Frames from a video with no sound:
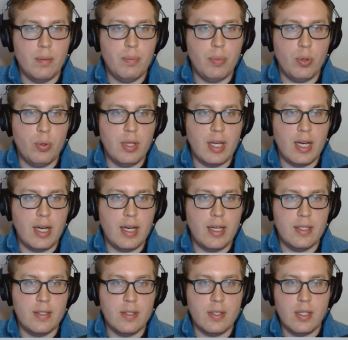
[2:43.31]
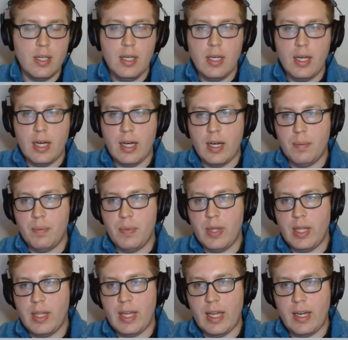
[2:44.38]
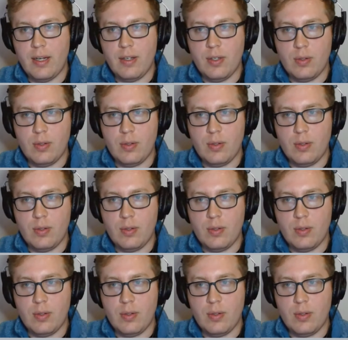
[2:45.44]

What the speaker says: Both guys that